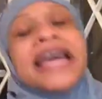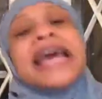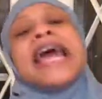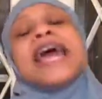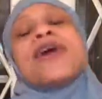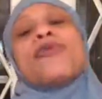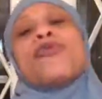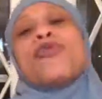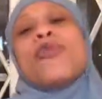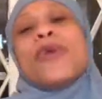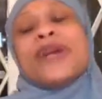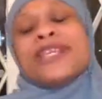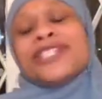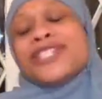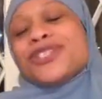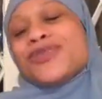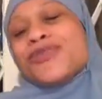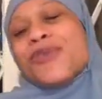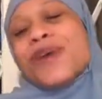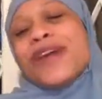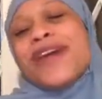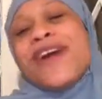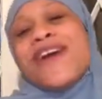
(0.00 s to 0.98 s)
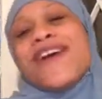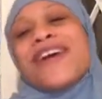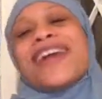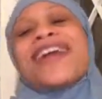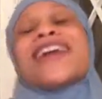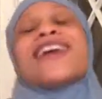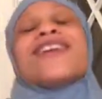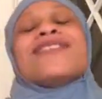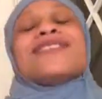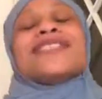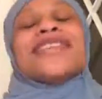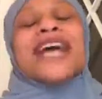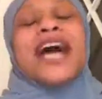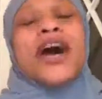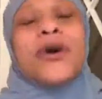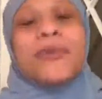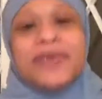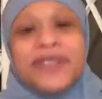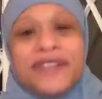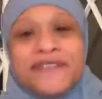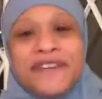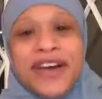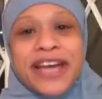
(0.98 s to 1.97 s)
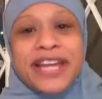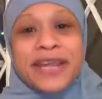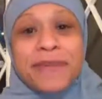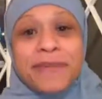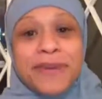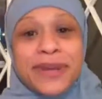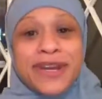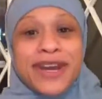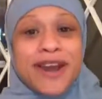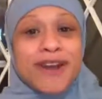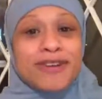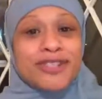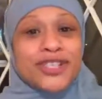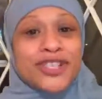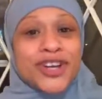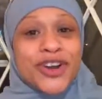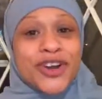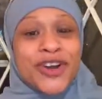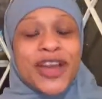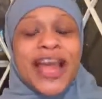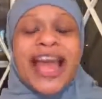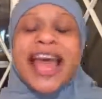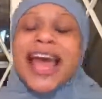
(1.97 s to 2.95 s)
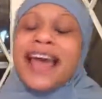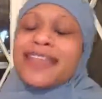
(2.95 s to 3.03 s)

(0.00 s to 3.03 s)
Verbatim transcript: in which we are here to help develop and nurture